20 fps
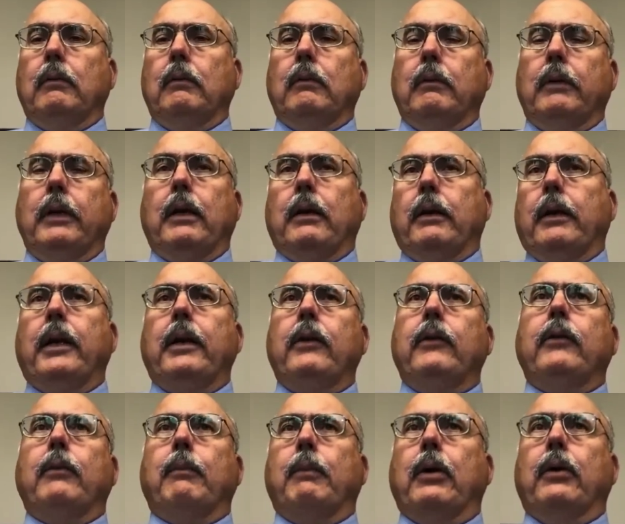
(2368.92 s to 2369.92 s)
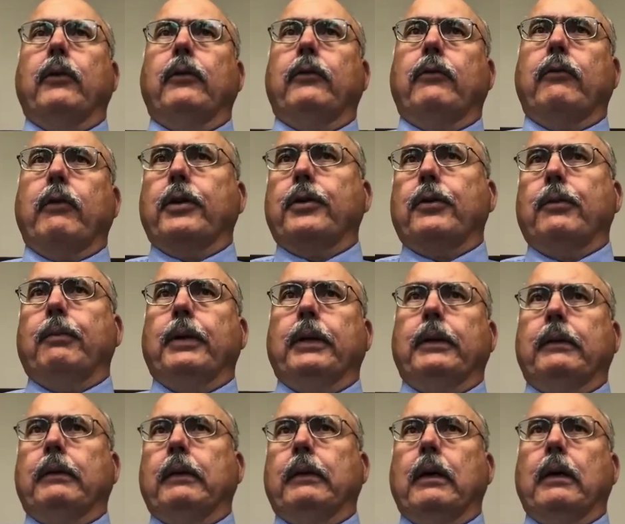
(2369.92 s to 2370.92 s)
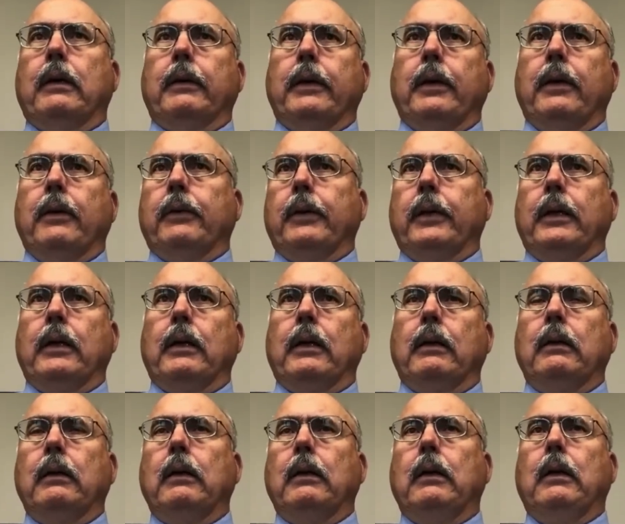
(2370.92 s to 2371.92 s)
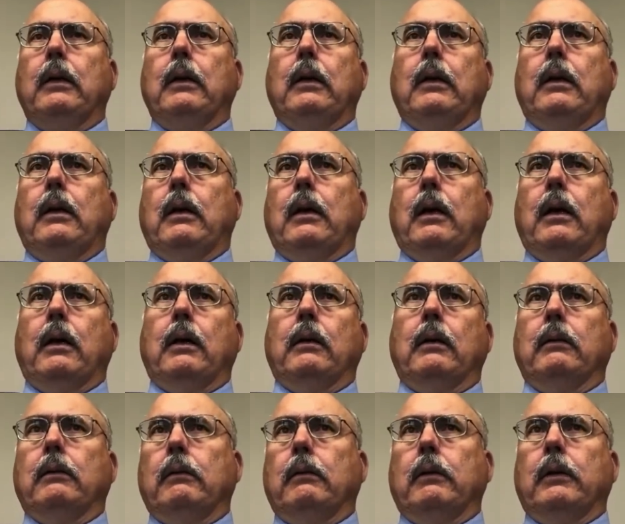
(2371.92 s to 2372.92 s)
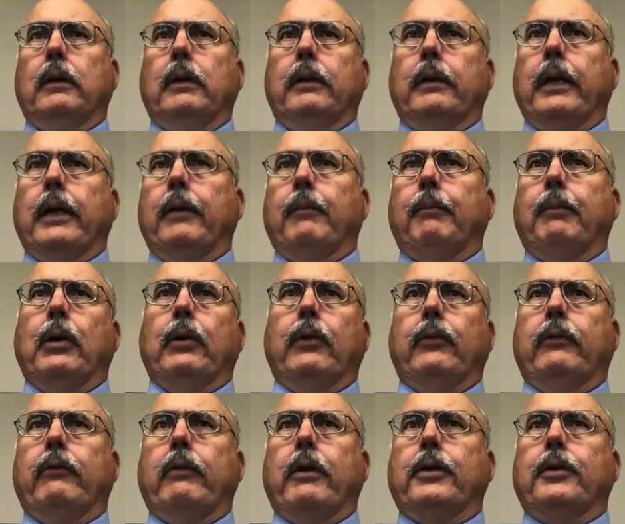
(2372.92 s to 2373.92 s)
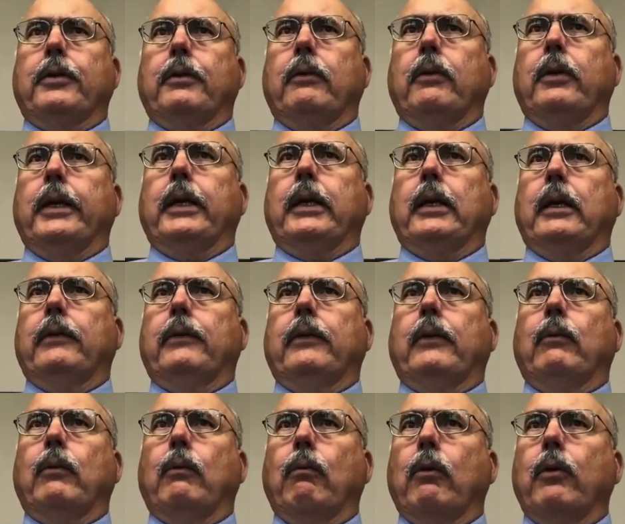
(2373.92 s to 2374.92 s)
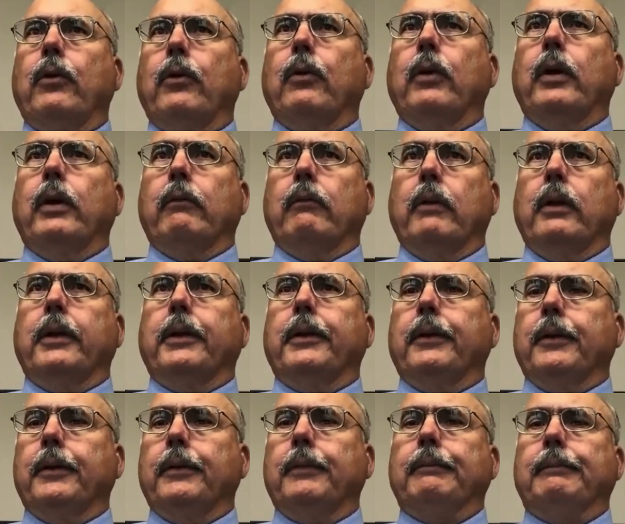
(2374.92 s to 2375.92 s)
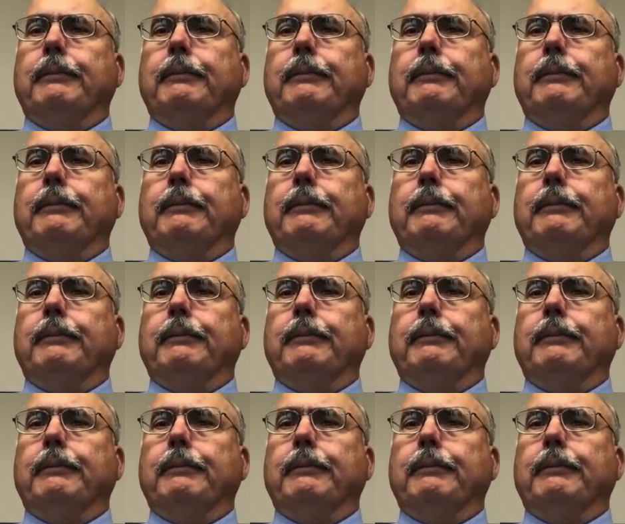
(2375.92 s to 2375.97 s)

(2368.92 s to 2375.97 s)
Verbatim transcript: yeah, and there's a bonus structure, but uh, you know the uh, uh, that bonus structure only kicks in when we're doing really good.